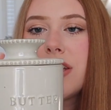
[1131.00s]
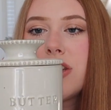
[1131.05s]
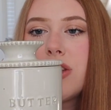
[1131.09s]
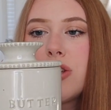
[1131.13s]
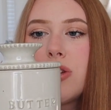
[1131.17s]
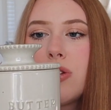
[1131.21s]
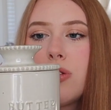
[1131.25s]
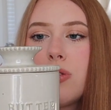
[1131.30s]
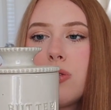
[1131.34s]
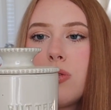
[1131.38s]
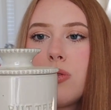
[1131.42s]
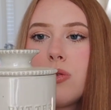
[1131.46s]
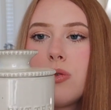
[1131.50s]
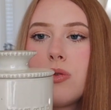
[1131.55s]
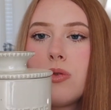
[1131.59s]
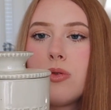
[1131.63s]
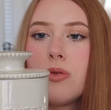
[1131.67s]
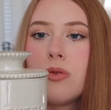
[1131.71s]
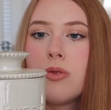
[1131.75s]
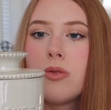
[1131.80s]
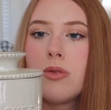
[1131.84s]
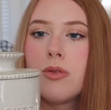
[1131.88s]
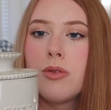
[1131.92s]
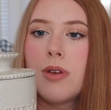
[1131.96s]

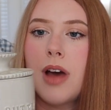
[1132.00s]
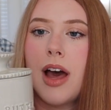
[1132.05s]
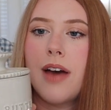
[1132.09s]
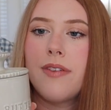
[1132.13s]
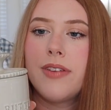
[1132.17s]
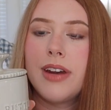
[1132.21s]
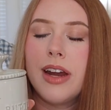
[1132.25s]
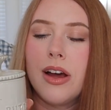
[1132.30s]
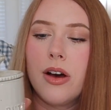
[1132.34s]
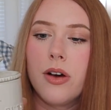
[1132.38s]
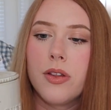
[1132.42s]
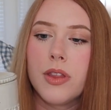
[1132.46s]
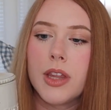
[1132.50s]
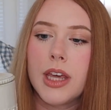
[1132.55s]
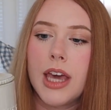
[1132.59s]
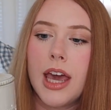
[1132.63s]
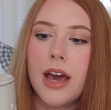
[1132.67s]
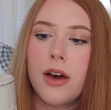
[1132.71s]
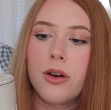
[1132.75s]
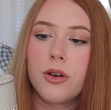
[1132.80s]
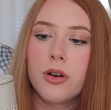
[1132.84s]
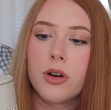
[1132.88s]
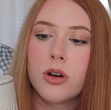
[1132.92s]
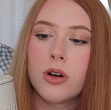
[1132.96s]
to have it out on the
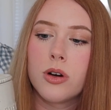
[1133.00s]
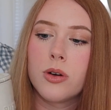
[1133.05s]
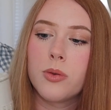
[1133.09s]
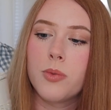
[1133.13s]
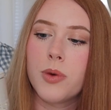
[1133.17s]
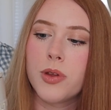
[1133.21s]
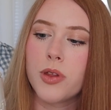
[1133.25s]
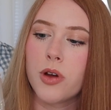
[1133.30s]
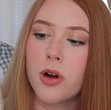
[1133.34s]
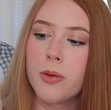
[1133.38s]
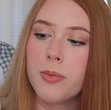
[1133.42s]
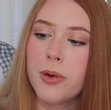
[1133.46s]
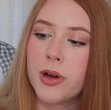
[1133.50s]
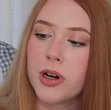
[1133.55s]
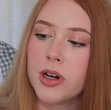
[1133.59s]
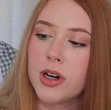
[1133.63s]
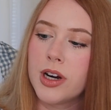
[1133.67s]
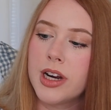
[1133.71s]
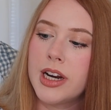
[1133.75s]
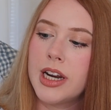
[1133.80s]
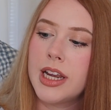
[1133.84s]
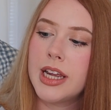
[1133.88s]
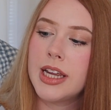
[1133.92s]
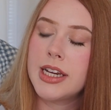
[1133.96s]
counter with our butter
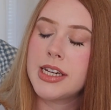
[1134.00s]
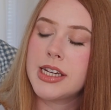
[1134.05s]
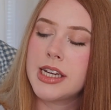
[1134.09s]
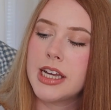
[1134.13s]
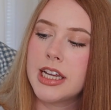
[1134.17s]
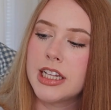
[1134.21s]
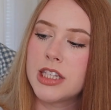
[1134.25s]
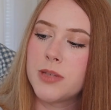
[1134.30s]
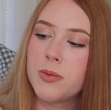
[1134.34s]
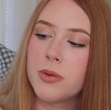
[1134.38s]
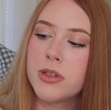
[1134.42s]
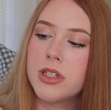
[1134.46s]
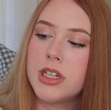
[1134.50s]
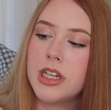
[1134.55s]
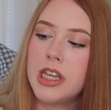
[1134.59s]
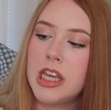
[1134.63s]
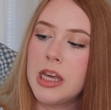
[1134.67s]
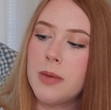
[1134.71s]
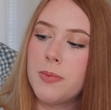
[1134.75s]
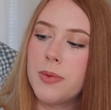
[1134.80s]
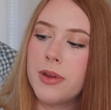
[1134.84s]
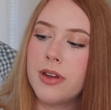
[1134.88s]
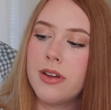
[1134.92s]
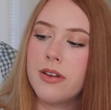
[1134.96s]
in it. It's supposed to
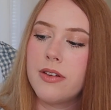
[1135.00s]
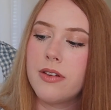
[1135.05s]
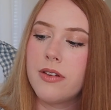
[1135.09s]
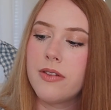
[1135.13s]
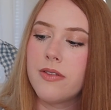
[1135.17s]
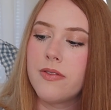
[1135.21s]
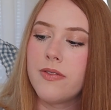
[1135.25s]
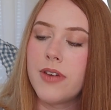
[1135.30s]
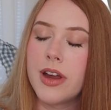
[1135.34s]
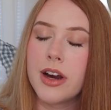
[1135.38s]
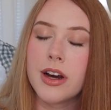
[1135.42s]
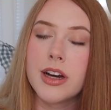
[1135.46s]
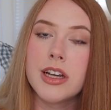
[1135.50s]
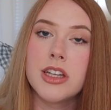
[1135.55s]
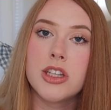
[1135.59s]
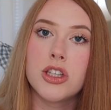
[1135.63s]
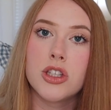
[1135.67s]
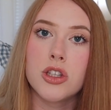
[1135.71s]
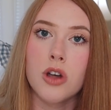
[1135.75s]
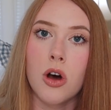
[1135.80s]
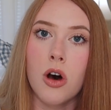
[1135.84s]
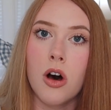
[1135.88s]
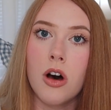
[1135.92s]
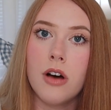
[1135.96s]
keep it very
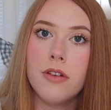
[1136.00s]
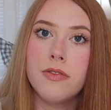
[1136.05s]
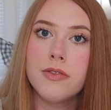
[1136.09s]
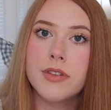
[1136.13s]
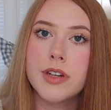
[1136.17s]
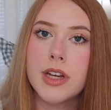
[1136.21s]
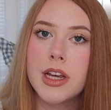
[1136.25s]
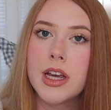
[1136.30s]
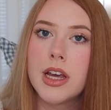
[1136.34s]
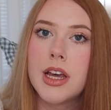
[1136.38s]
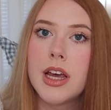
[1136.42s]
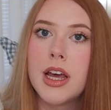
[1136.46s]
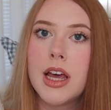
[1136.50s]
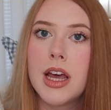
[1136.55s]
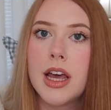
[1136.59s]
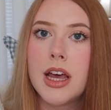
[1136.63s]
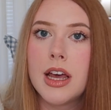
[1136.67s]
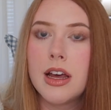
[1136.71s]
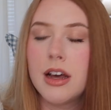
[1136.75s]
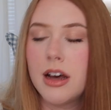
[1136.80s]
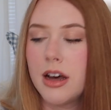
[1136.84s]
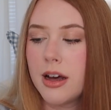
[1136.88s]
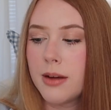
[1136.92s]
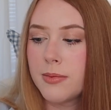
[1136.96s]
soft,
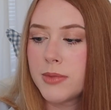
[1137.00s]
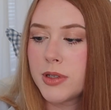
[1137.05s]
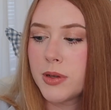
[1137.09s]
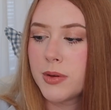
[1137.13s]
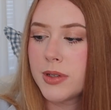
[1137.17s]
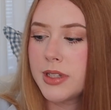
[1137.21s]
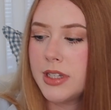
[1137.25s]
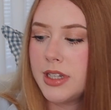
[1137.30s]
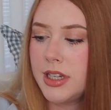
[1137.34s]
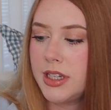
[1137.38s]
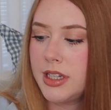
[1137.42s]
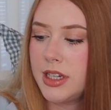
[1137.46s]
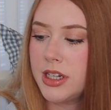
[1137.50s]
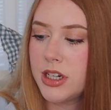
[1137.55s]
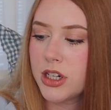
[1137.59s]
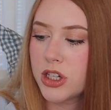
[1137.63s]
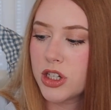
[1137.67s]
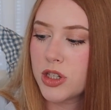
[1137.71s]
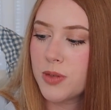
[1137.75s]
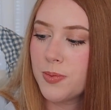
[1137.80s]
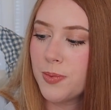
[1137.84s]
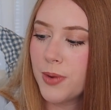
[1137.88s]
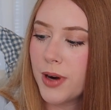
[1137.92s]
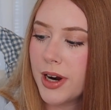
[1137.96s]
so it's easy to
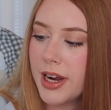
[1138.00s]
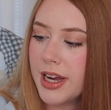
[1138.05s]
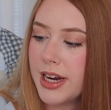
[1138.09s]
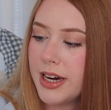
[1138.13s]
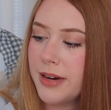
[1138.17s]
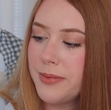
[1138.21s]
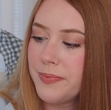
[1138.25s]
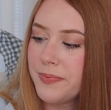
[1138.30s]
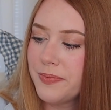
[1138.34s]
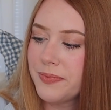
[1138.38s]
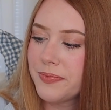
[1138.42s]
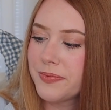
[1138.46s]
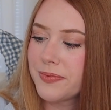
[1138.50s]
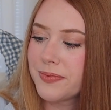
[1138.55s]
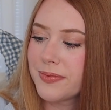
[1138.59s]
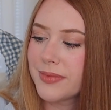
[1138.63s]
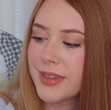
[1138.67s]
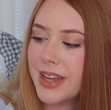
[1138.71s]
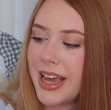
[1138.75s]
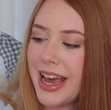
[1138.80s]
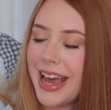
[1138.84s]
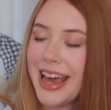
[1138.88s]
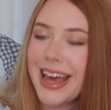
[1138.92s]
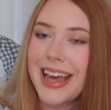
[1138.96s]
spread.
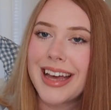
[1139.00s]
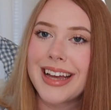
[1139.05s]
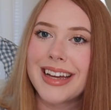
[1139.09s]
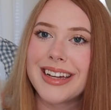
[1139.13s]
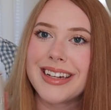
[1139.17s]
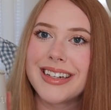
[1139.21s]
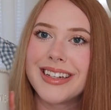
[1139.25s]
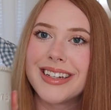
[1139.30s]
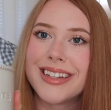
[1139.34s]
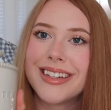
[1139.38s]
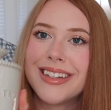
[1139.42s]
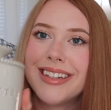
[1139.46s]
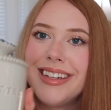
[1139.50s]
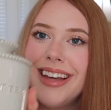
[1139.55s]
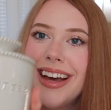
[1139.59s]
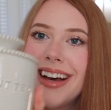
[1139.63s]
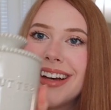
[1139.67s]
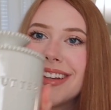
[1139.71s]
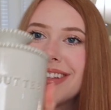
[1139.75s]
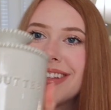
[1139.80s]
And yeah,